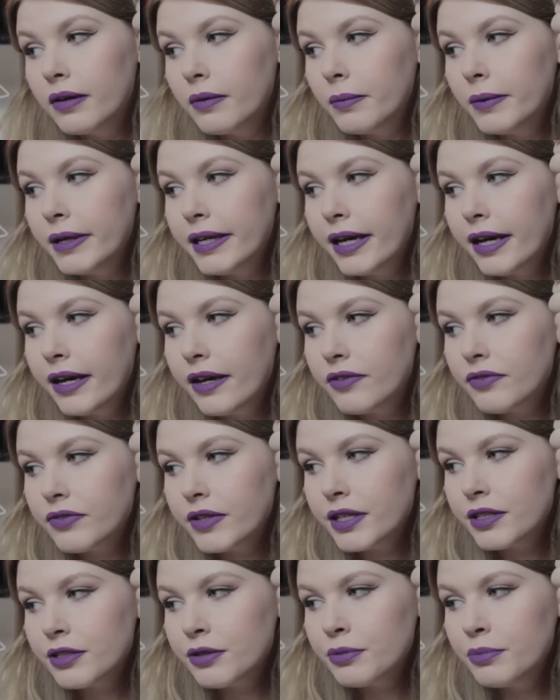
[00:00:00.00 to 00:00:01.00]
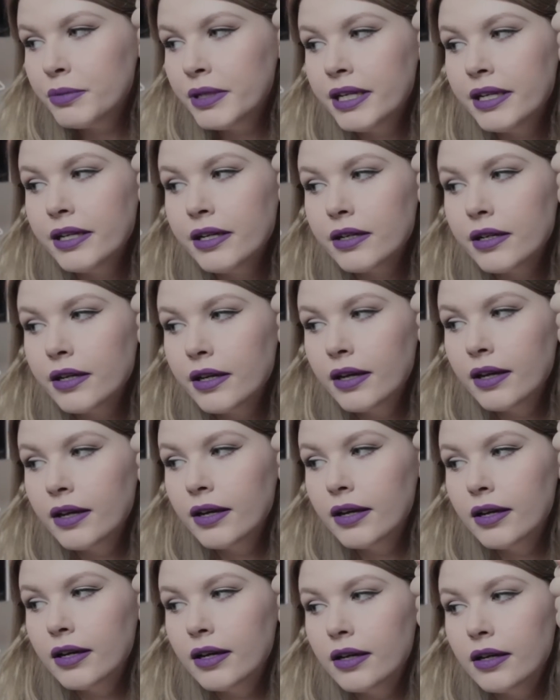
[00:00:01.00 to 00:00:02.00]
We have Cashmere.
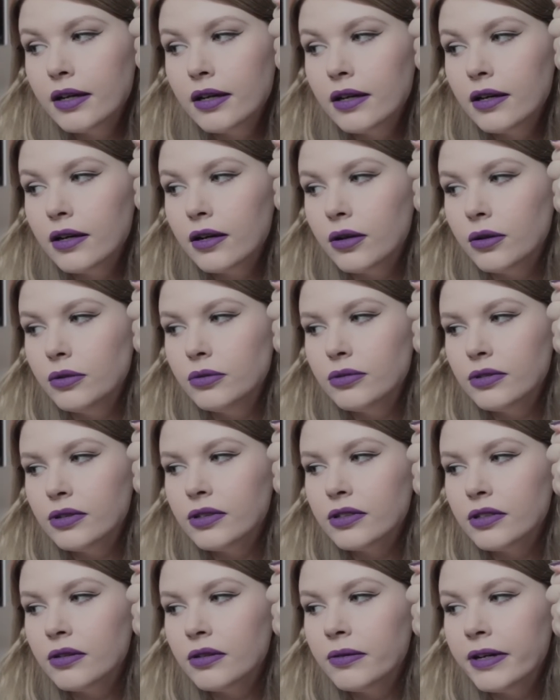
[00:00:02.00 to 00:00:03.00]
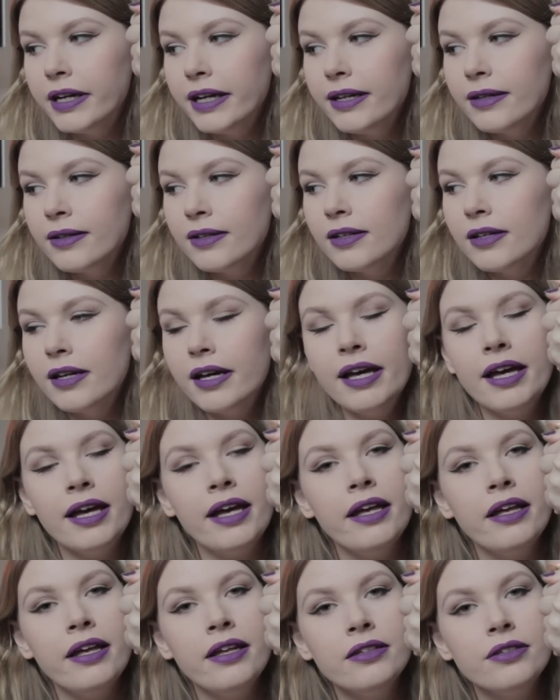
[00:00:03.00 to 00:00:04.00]
Oh, all the way.
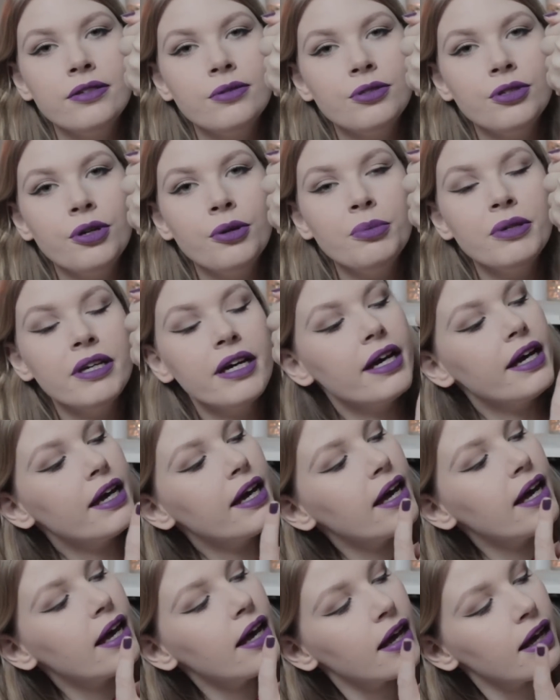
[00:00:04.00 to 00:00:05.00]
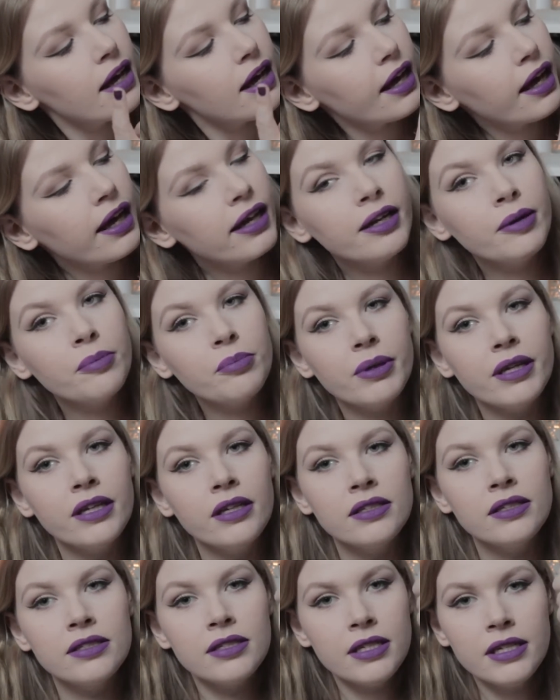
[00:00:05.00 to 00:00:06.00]
And Utopia. And then
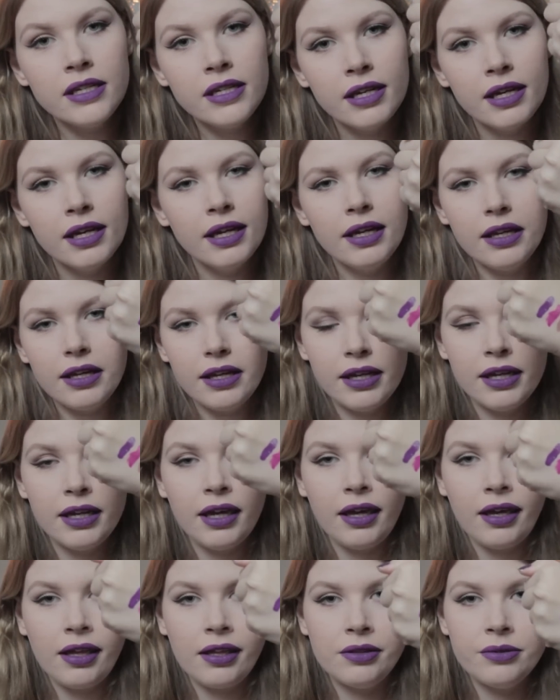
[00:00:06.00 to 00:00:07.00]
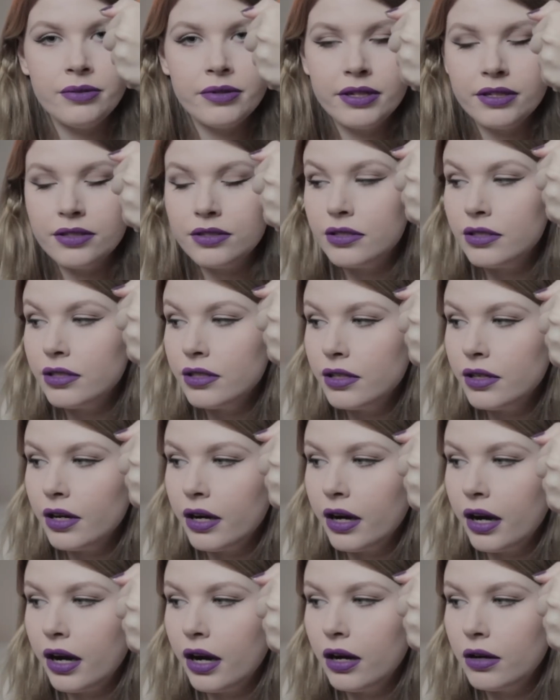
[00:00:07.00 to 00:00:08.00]
Pansy. And you can see
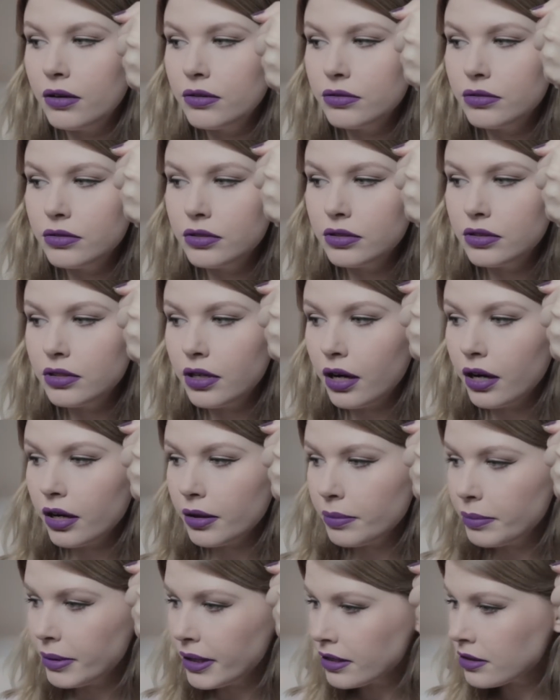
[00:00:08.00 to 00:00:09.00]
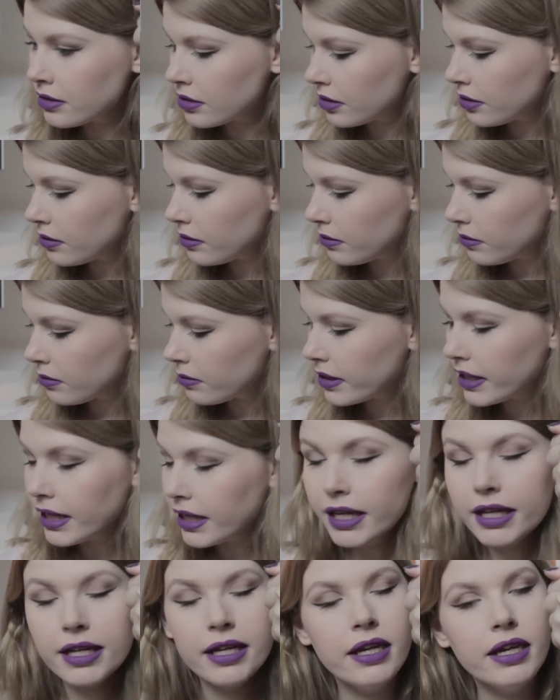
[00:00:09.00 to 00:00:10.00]
how dark Pansy
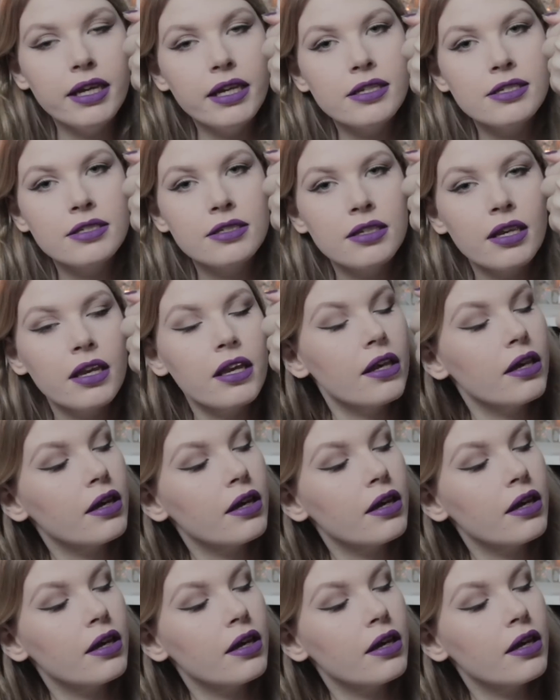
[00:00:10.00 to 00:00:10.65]
really is.